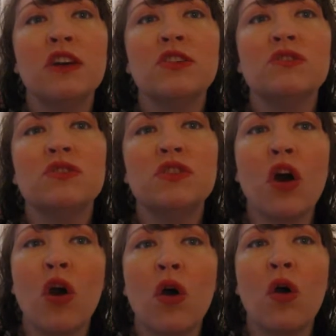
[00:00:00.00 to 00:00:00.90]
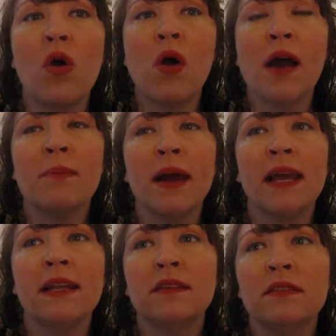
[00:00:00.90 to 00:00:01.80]
So I
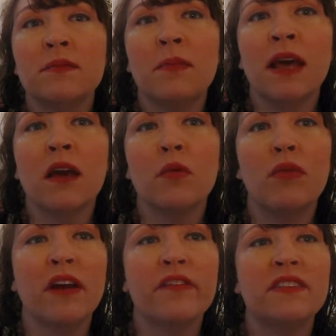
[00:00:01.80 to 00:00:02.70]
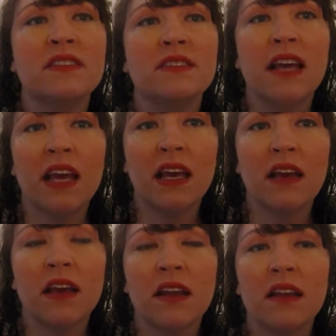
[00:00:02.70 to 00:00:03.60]
might make a breakfast
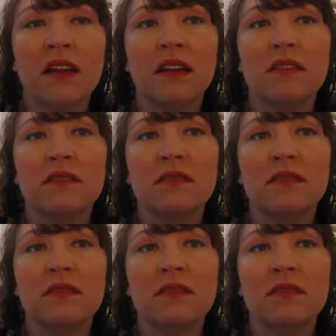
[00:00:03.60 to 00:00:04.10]
steak and